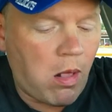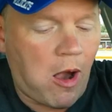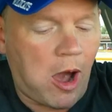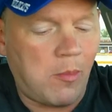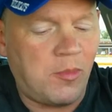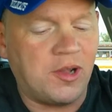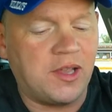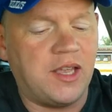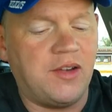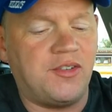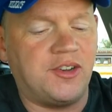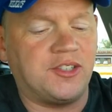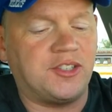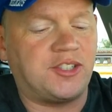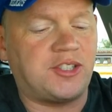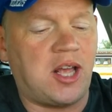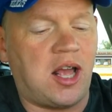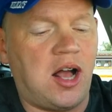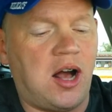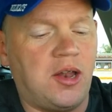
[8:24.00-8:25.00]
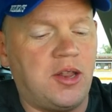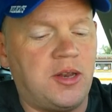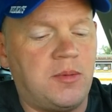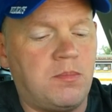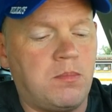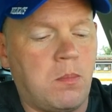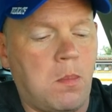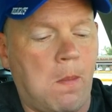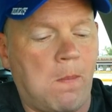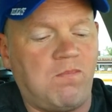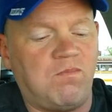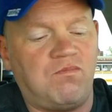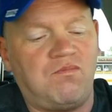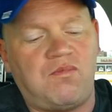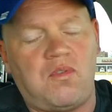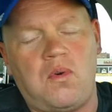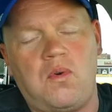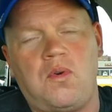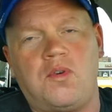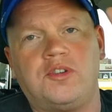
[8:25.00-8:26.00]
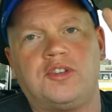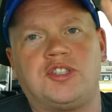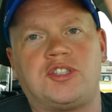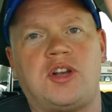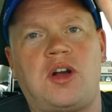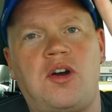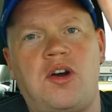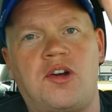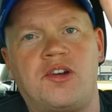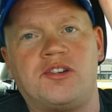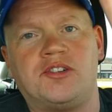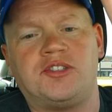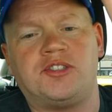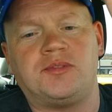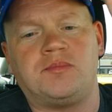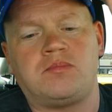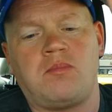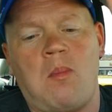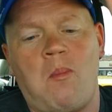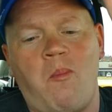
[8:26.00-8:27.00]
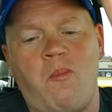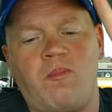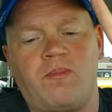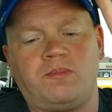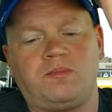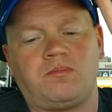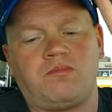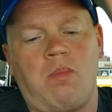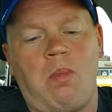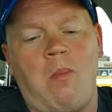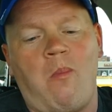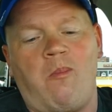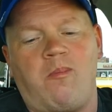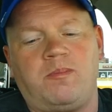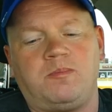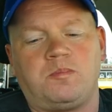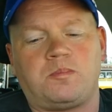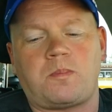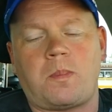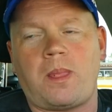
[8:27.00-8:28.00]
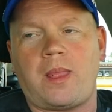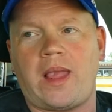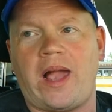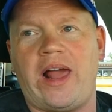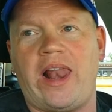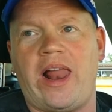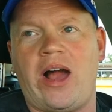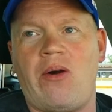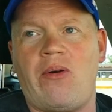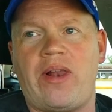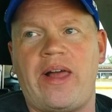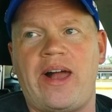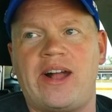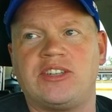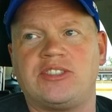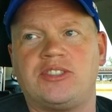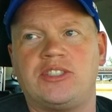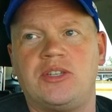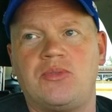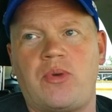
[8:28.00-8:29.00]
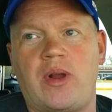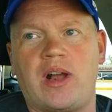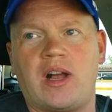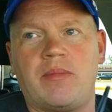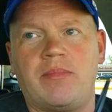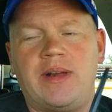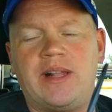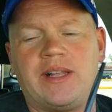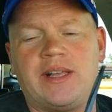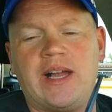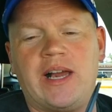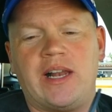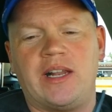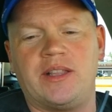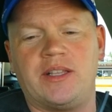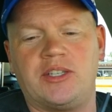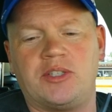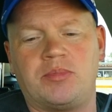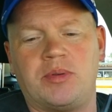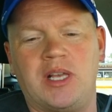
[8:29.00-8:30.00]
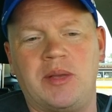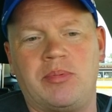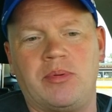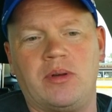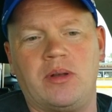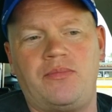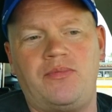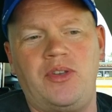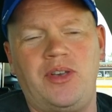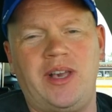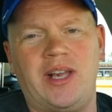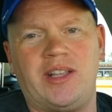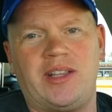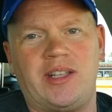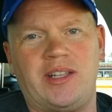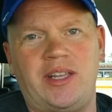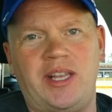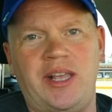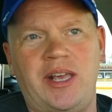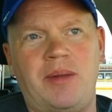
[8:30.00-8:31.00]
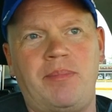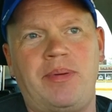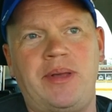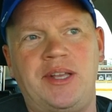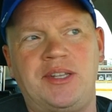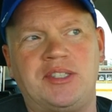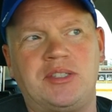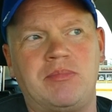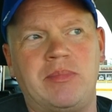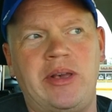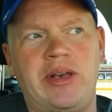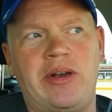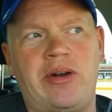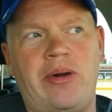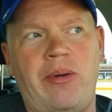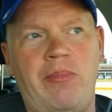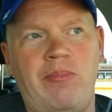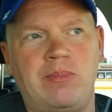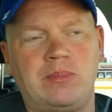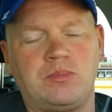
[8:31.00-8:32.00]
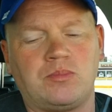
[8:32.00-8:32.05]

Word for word: I'm gonna give it a solid four stars. And I would actually recommend getting this, people. If you get the 10 piece meal,